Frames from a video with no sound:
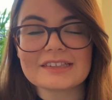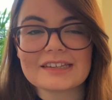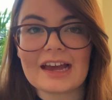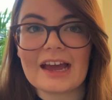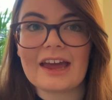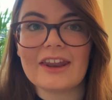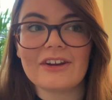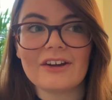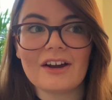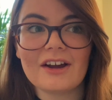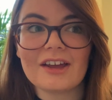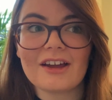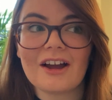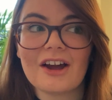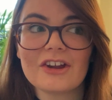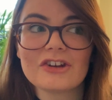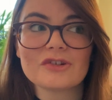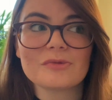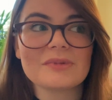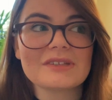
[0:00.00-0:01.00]
and I
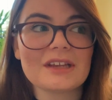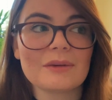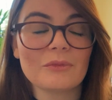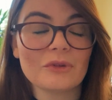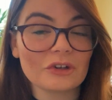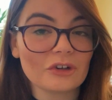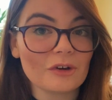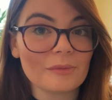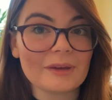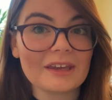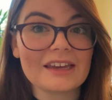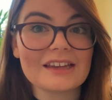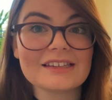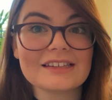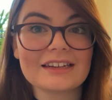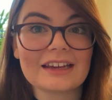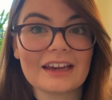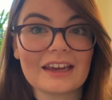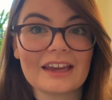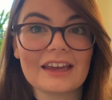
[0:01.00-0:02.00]
100% would not be here
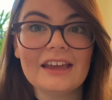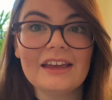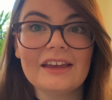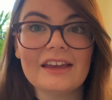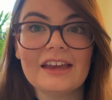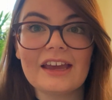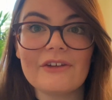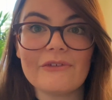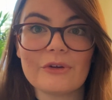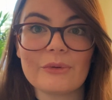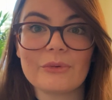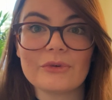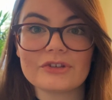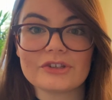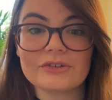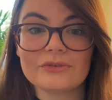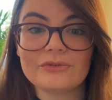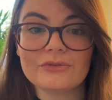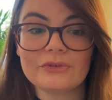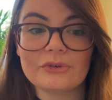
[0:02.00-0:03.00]
today if it wasn't
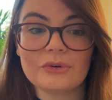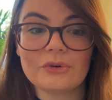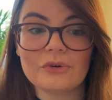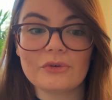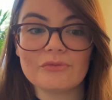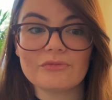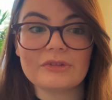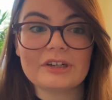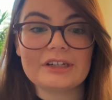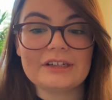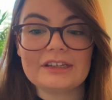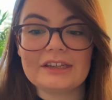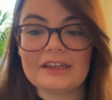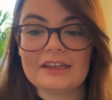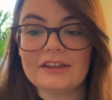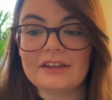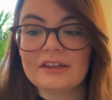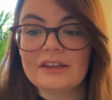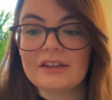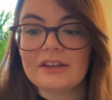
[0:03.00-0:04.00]
for really
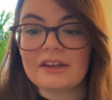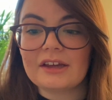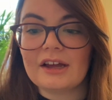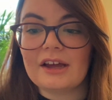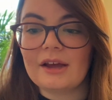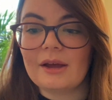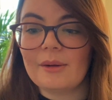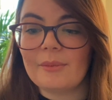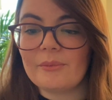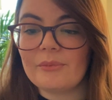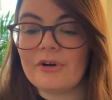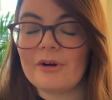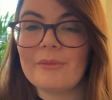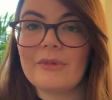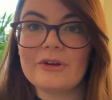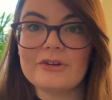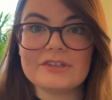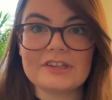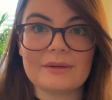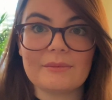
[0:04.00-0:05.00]

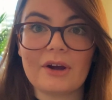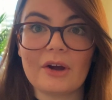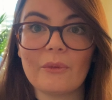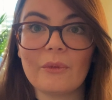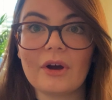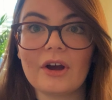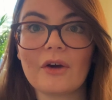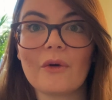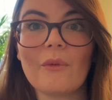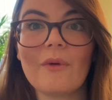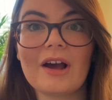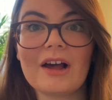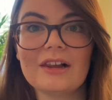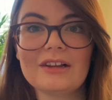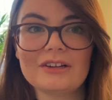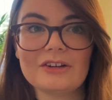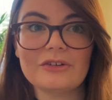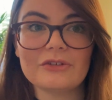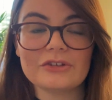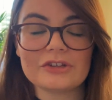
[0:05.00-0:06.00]
promoting my work well
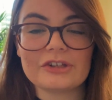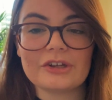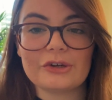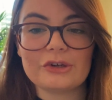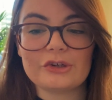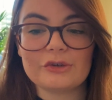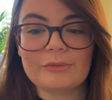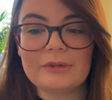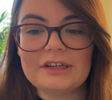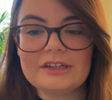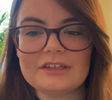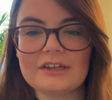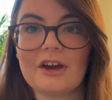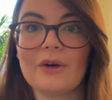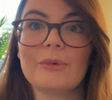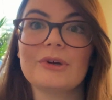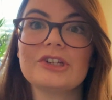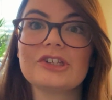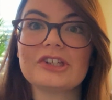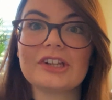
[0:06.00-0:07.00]
on social media,
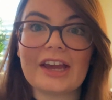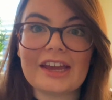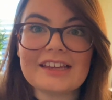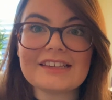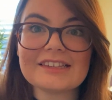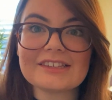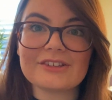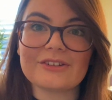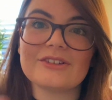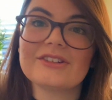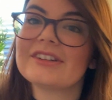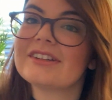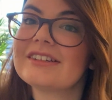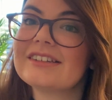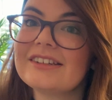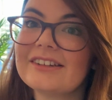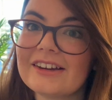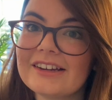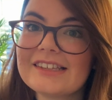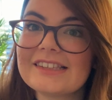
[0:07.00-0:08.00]
which takes us on
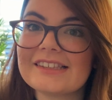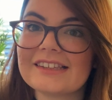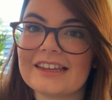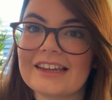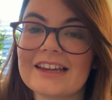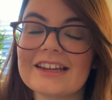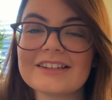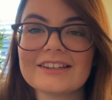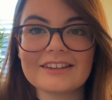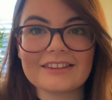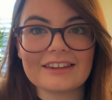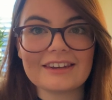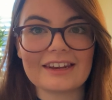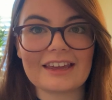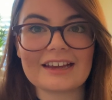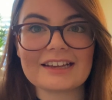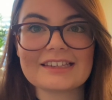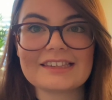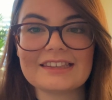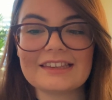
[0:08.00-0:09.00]
nicely to the
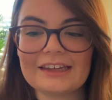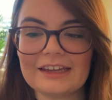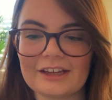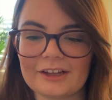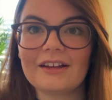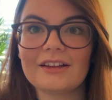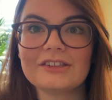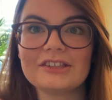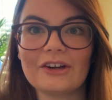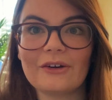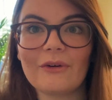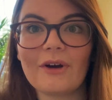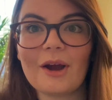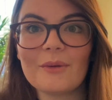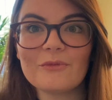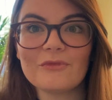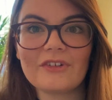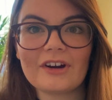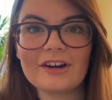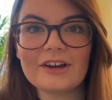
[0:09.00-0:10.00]
next thing. So I'm
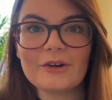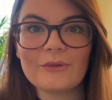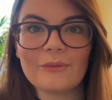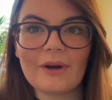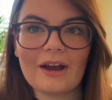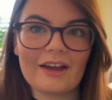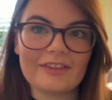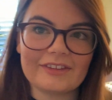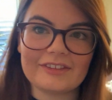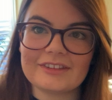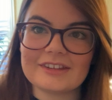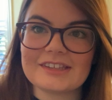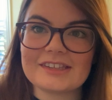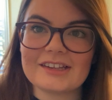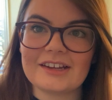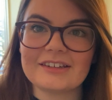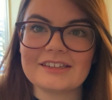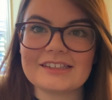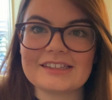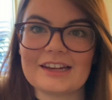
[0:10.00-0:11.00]
very aware that the sun
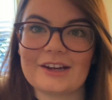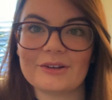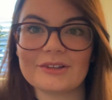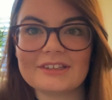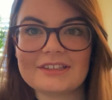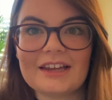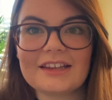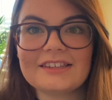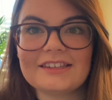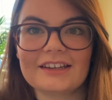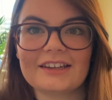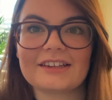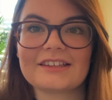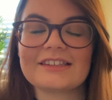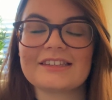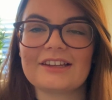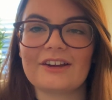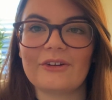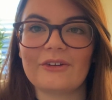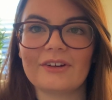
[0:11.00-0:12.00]
is now setting,
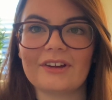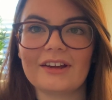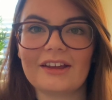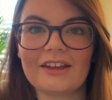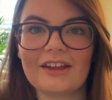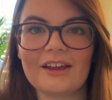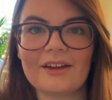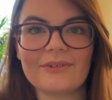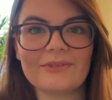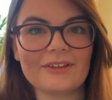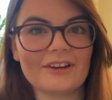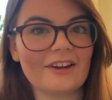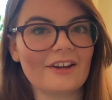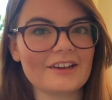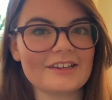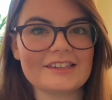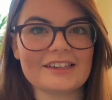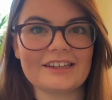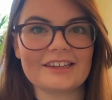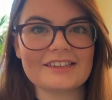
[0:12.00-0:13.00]
so if the
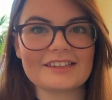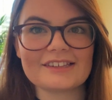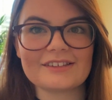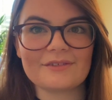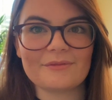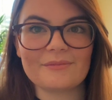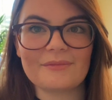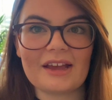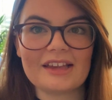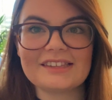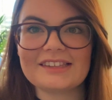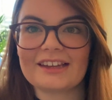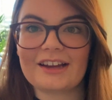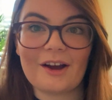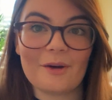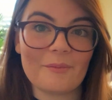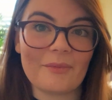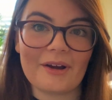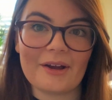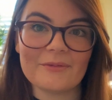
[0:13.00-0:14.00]
lighting is messing up,
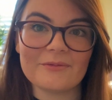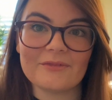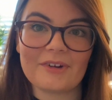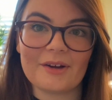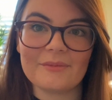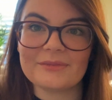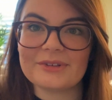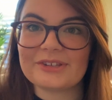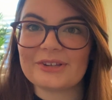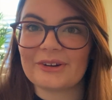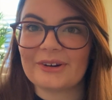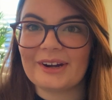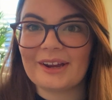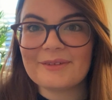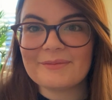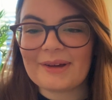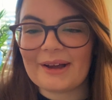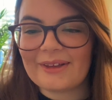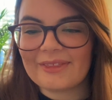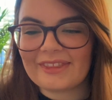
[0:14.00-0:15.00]
I'm sorry
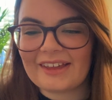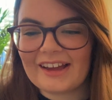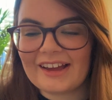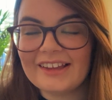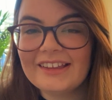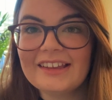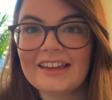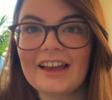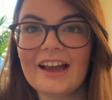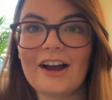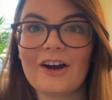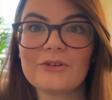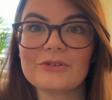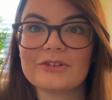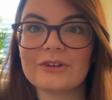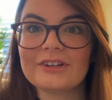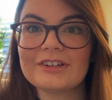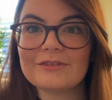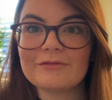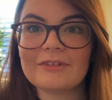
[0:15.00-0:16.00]
about that. Also, I
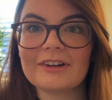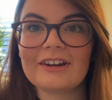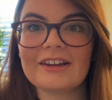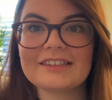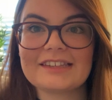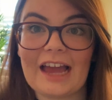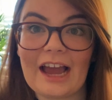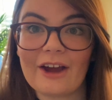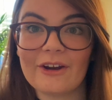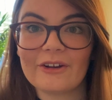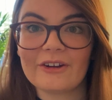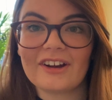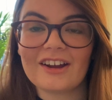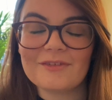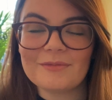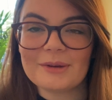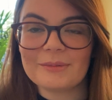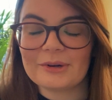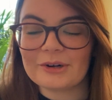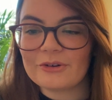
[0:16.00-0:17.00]
didn't realize how long I've
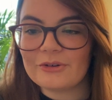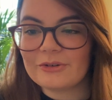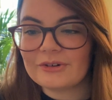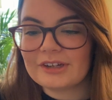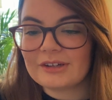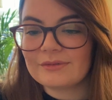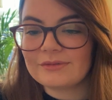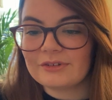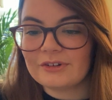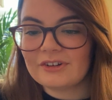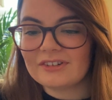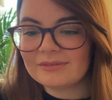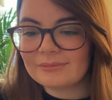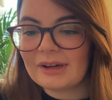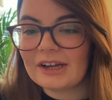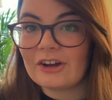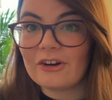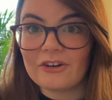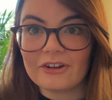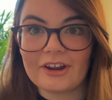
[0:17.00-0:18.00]
been recording for. My
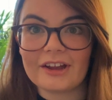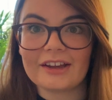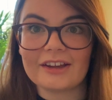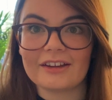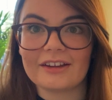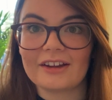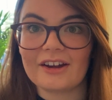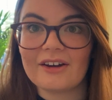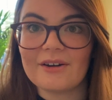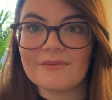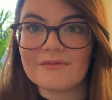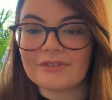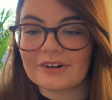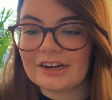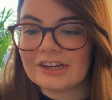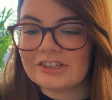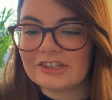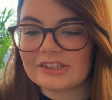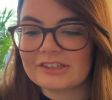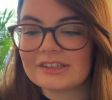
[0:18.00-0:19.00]
God, I can go on for
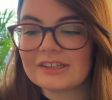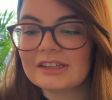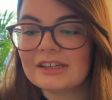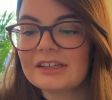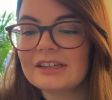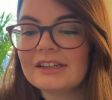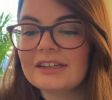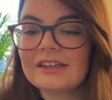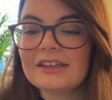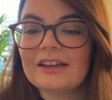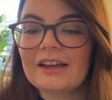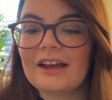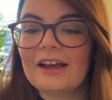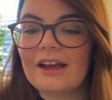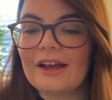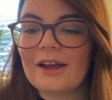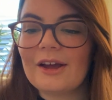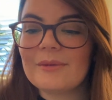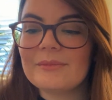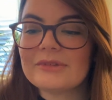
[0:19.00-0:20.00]
ages.
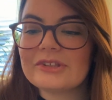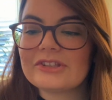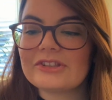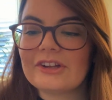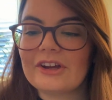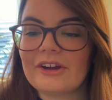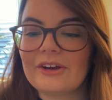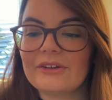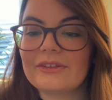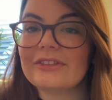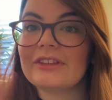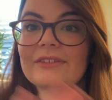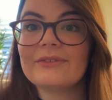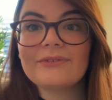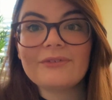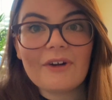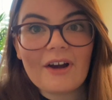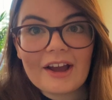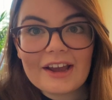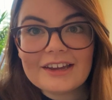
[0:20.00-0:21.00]
So the
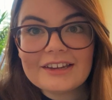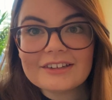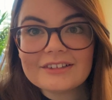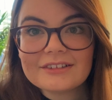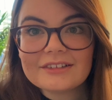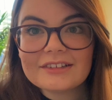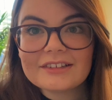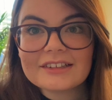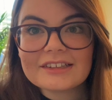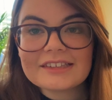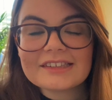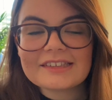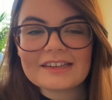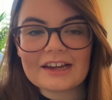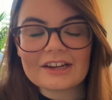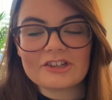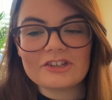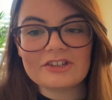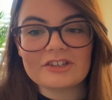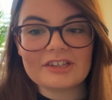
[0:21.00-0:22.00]
final
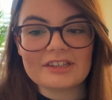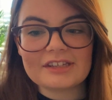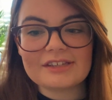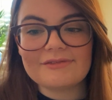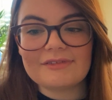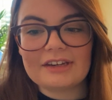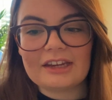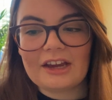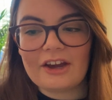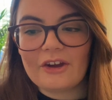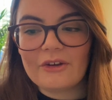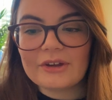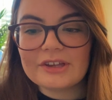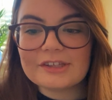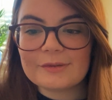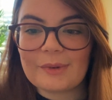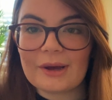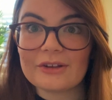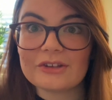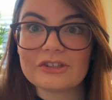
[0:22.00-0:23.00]
section to this video is
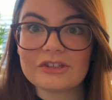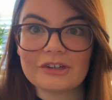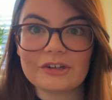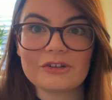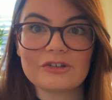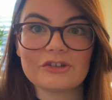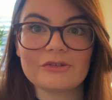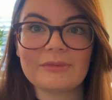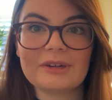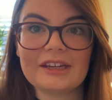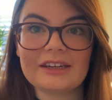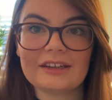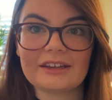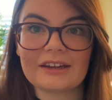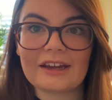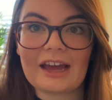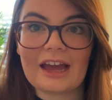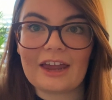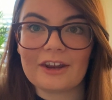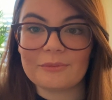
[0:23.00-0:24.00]
about social media
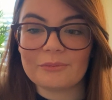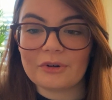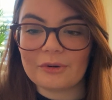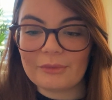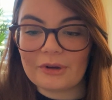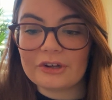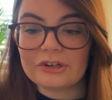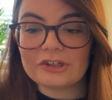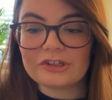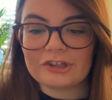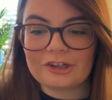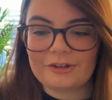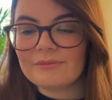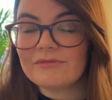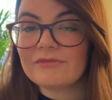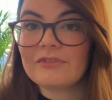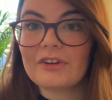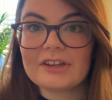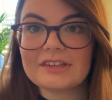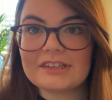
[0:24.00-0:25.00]
and promotion.
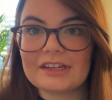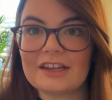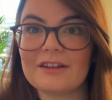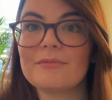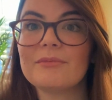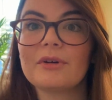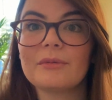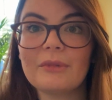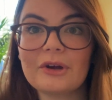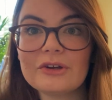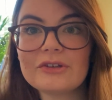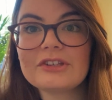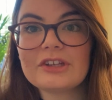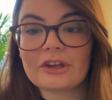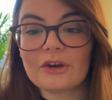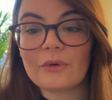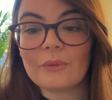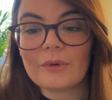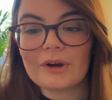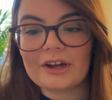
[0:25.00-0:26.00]
Firstly, promoting your
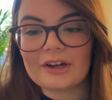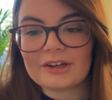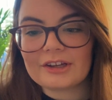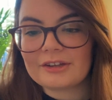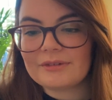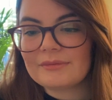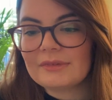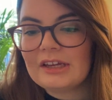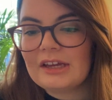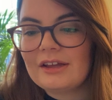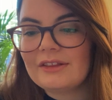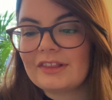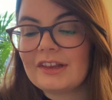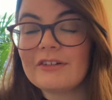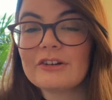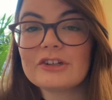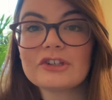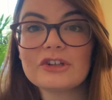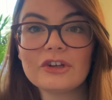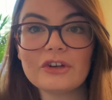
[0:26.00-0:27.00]
work. There are
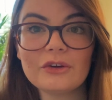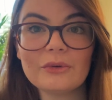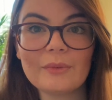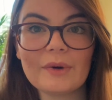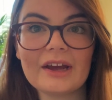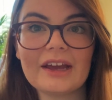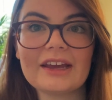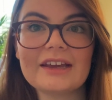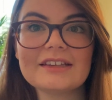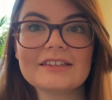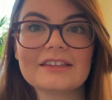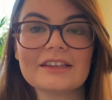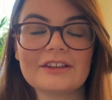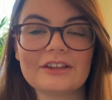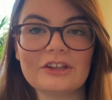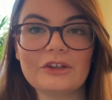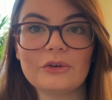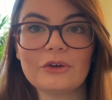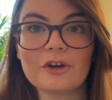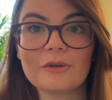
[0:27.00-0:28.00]
2 ways that
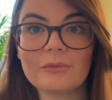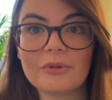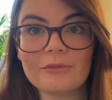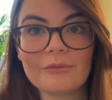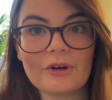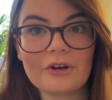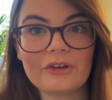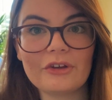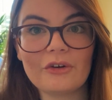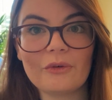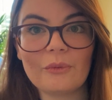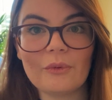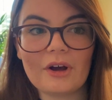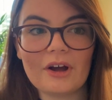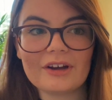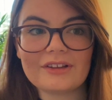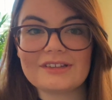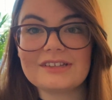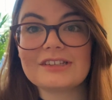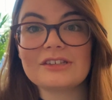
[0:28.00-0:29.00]
you can promote your work.
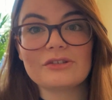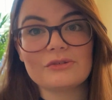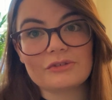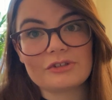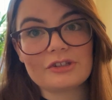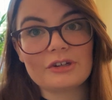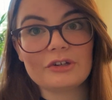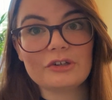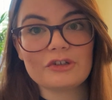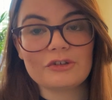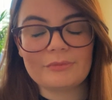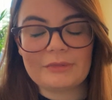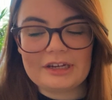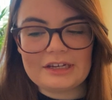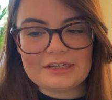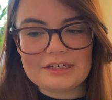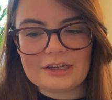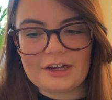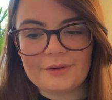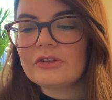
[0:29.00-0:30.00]
This is on social
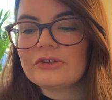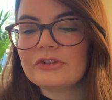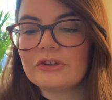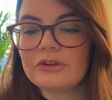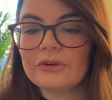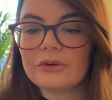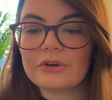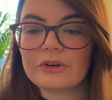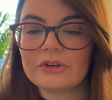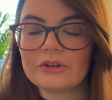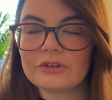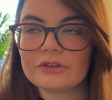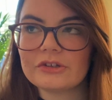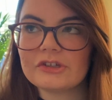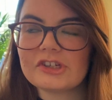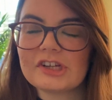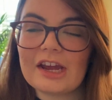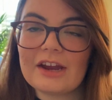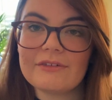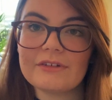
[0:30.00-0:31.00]
media. So you can
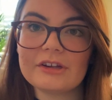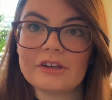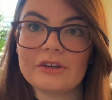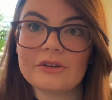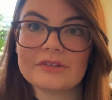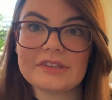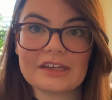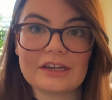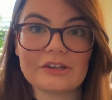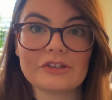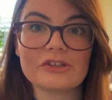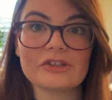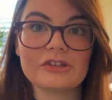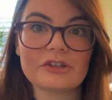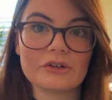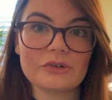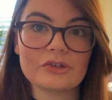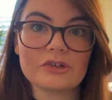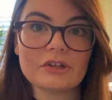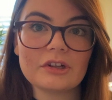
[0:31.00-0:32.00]
share it using a
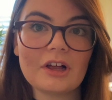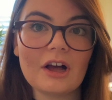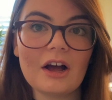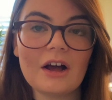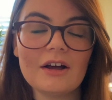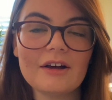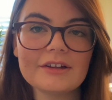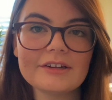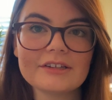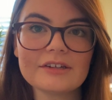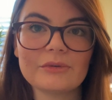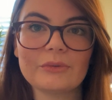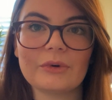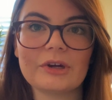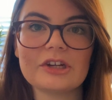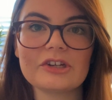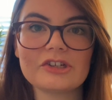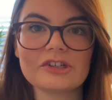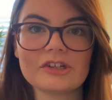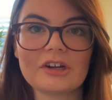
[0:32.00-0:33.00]
social card,
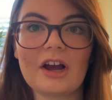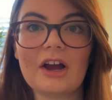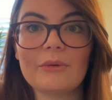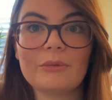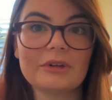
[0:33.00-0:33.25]
which I will